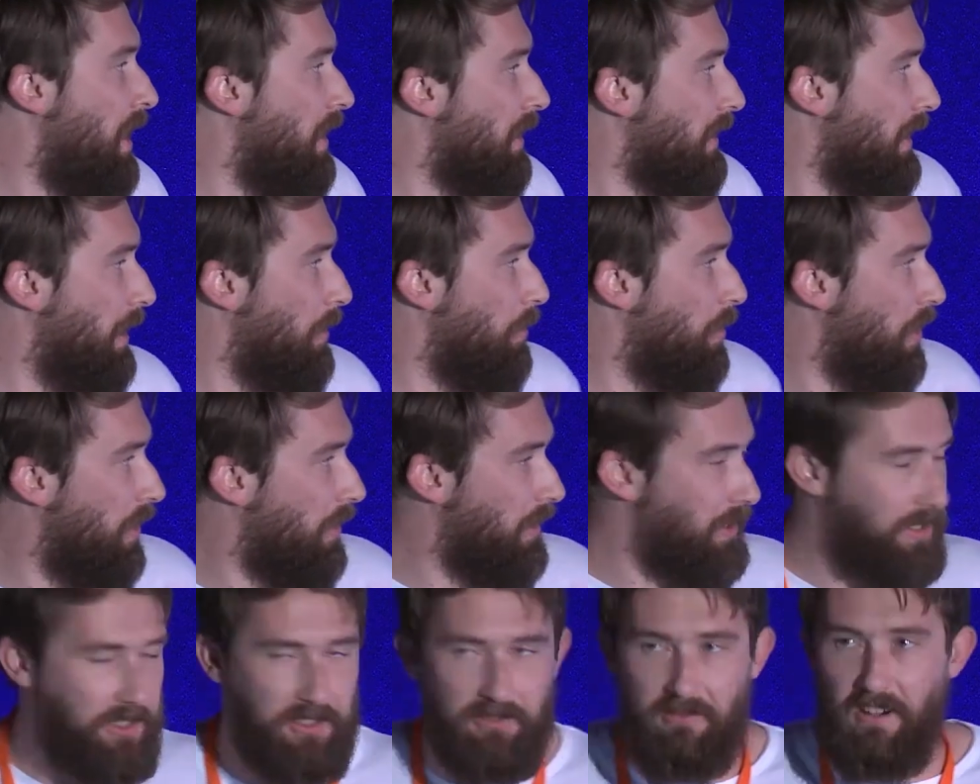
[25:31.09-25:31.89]
Okay, what
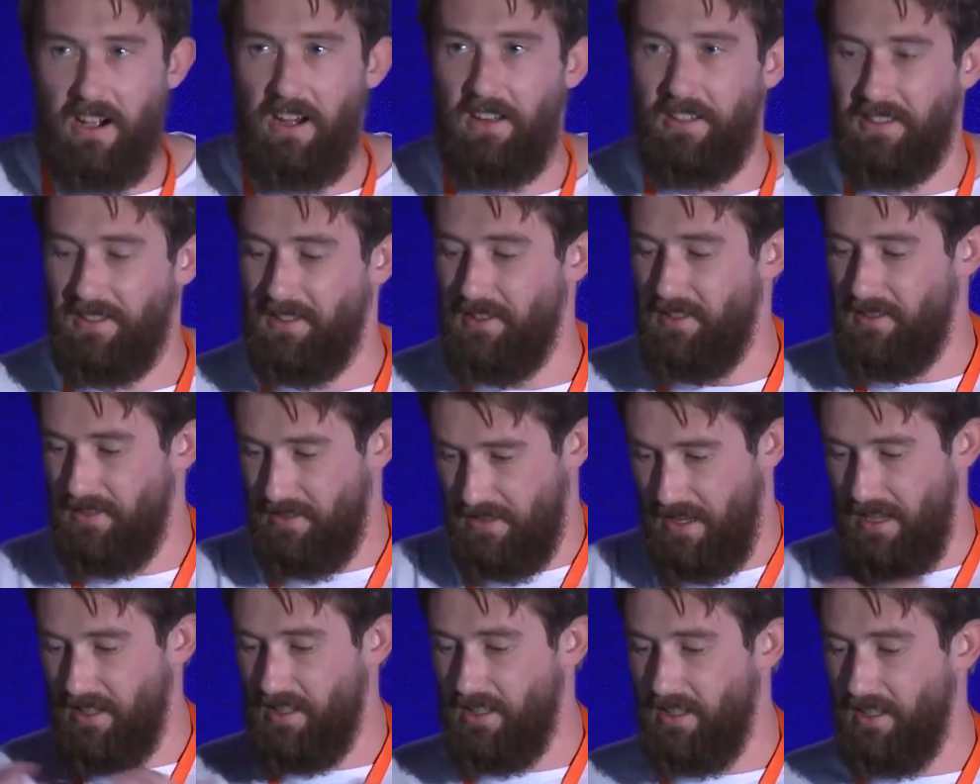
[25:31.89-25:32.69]
this array is
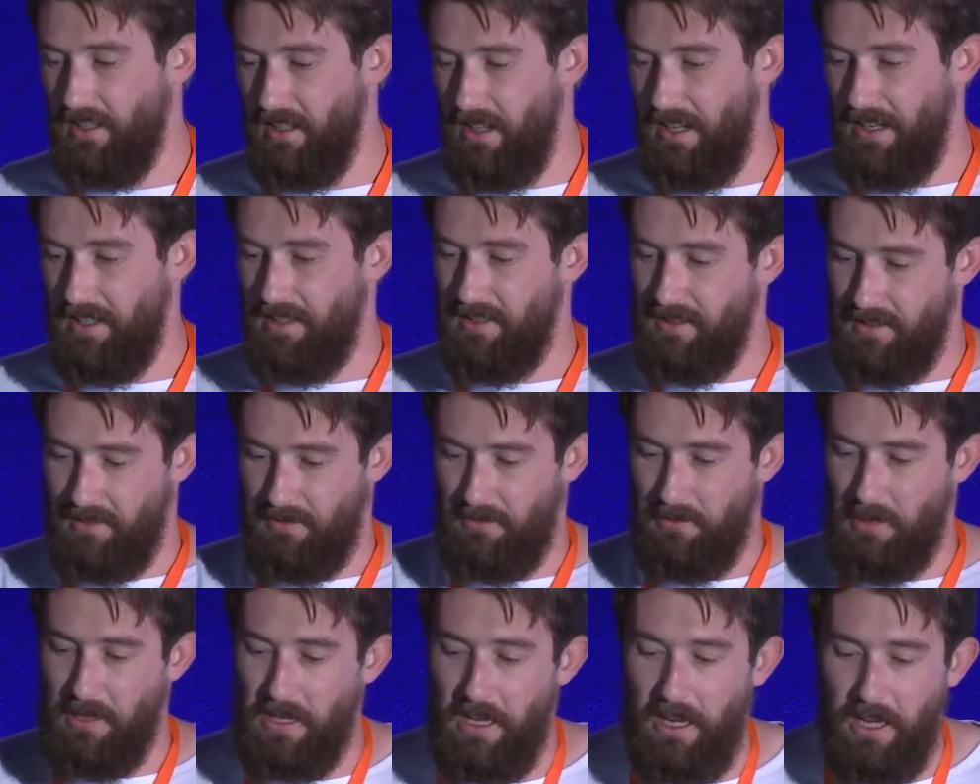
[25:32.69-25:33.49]
it's actually like,
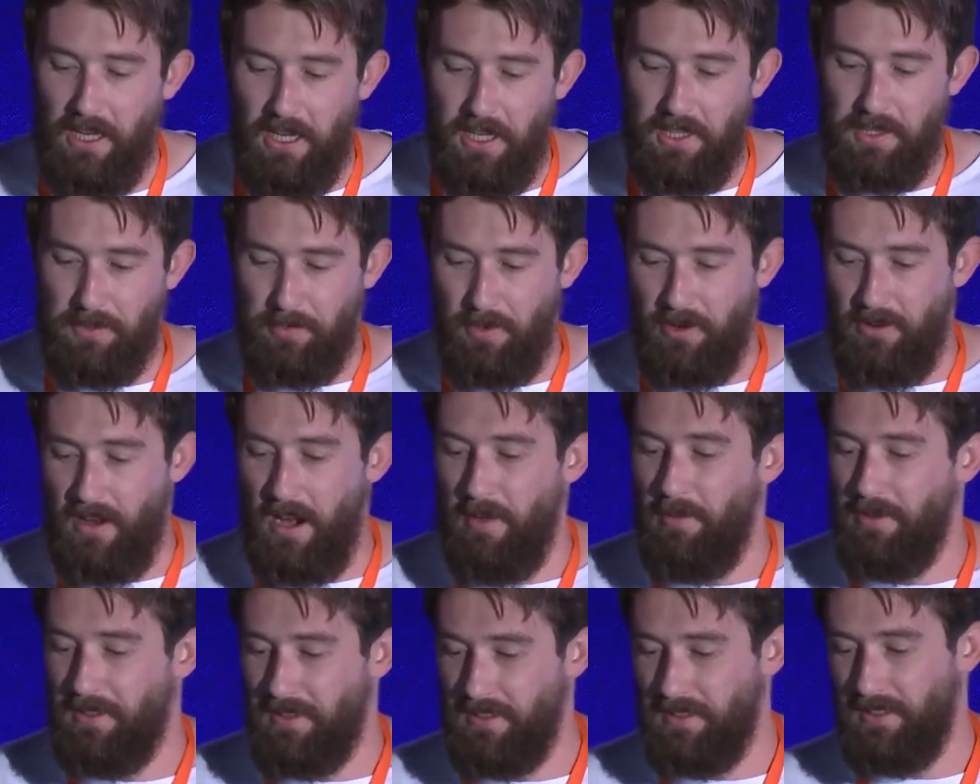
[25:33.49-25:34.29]
it's
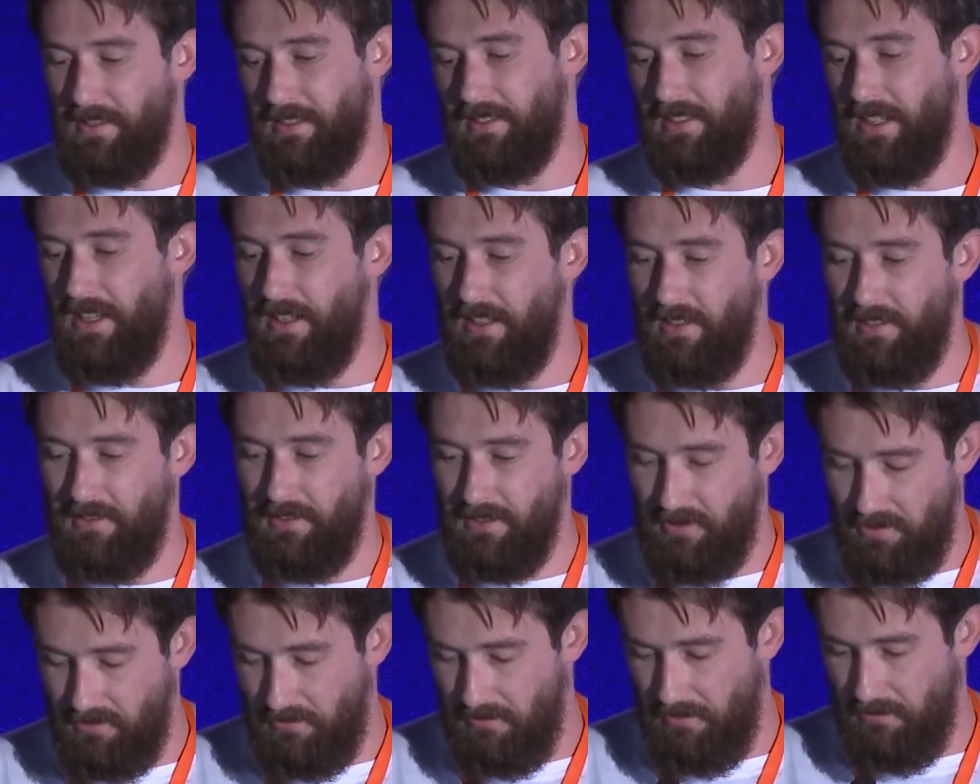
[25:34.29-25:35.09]
parameters,
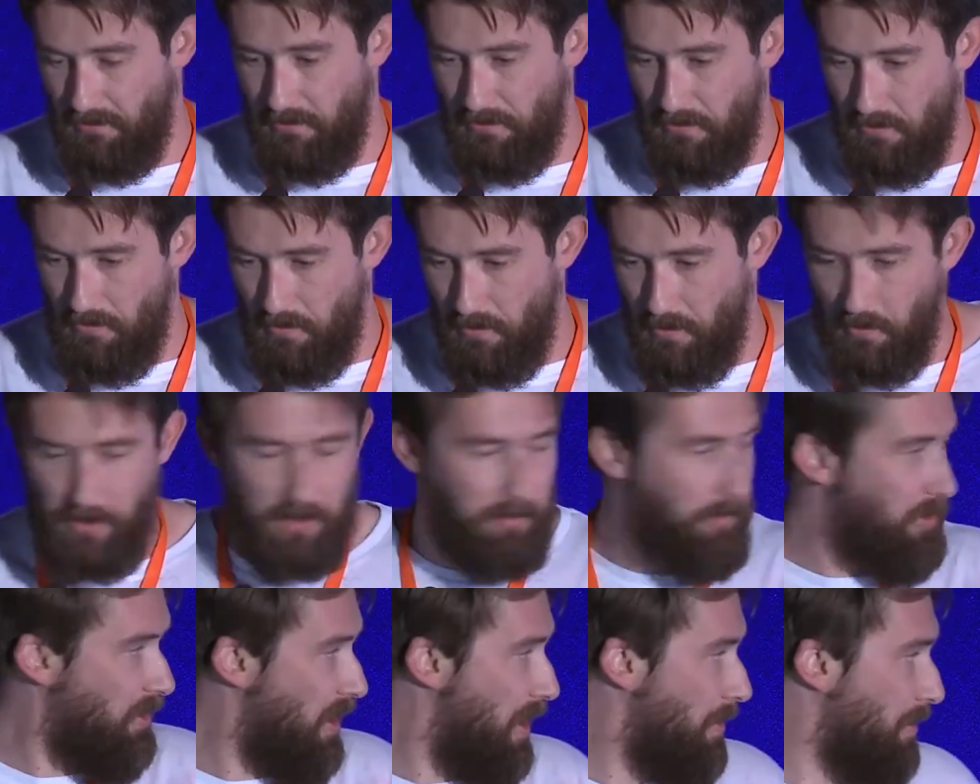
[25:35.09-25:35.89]
and
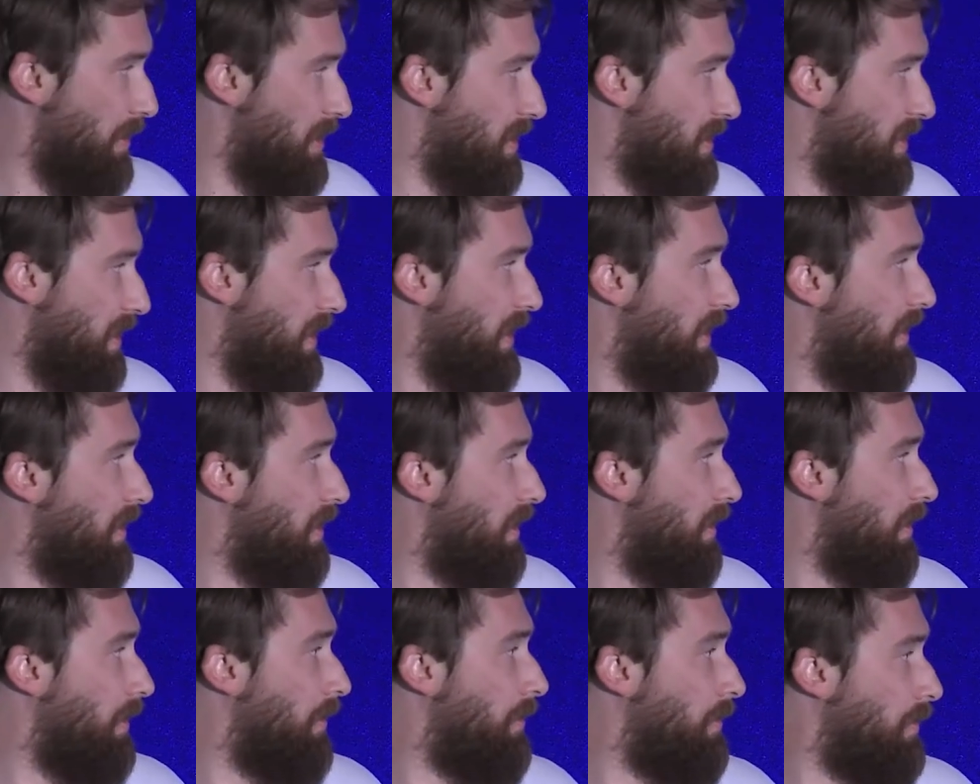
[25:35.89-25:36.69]
when parameters are
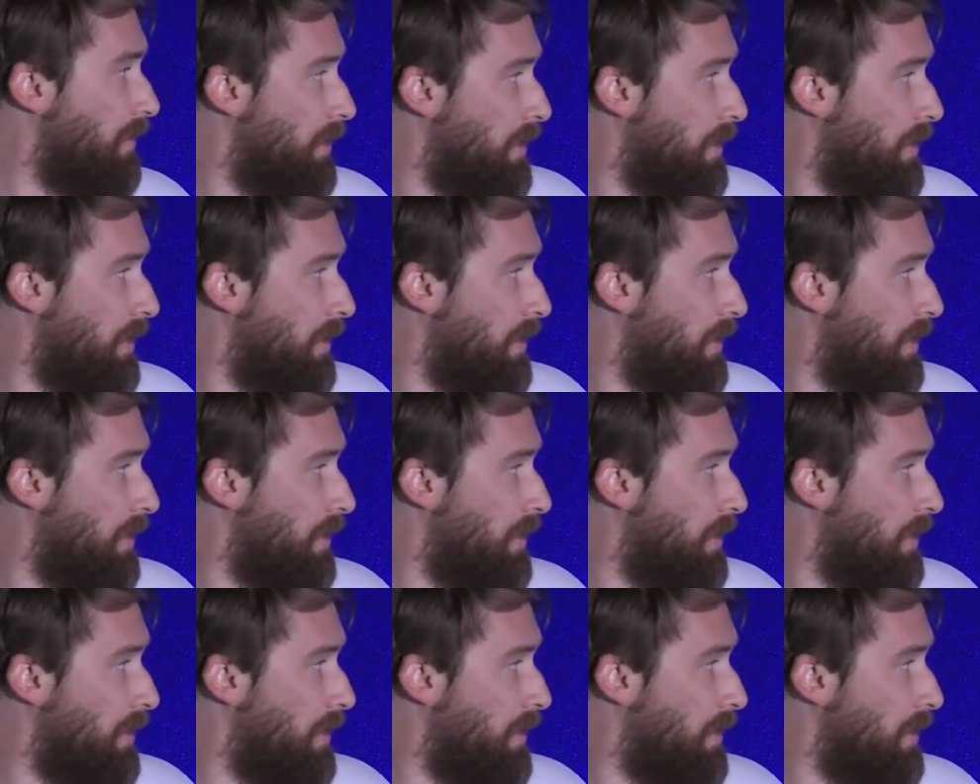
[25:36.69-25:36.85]
hidden,